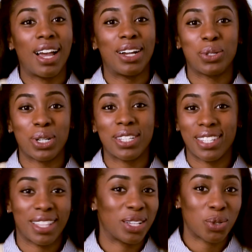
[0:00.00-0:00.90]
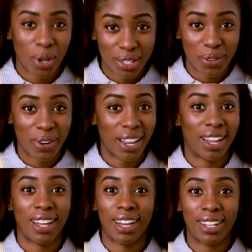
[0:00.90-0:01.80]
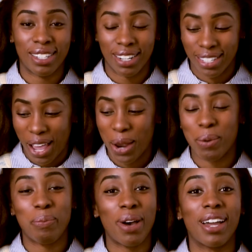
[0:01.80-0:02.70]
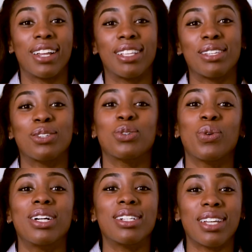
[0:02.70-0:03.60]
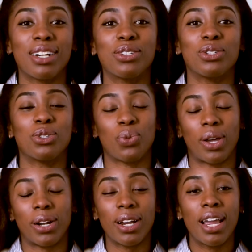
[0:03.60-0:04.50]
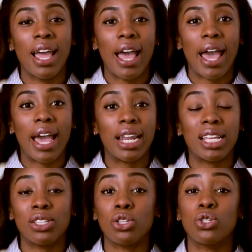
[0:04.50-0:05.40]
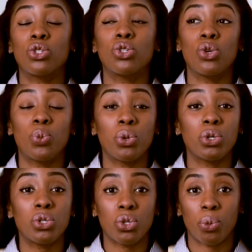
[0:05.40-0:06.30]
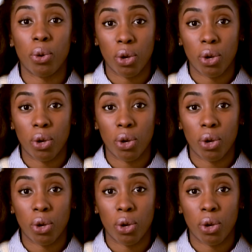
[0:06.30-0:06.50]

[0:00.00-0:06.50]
I tried to say that twice already and I got tongue-tied, but it's a square texture sweater and it's super